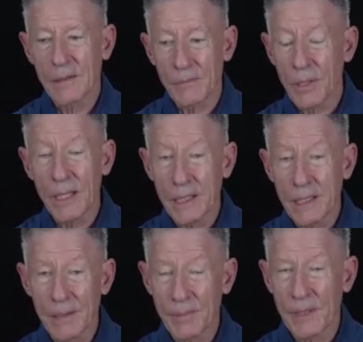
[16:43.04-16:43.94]
played
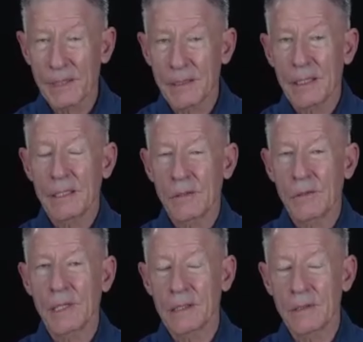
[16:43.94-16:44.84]
up in New
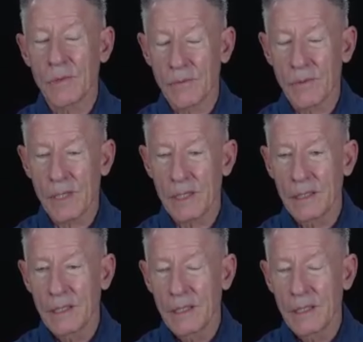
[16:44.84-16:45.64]
England with Ricky.